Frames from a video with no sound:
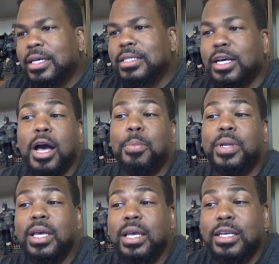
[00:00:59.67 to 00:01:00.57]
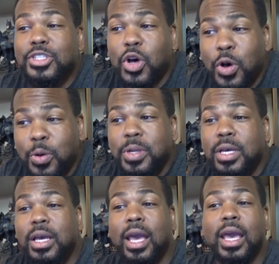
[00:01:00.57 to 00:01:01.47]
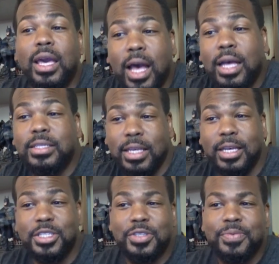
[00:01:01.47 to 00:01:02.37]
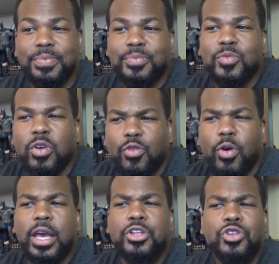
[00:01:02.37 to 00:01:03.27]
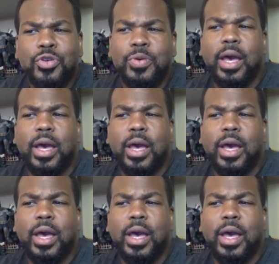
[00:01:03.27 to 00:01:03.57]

The company is holding a contest for a new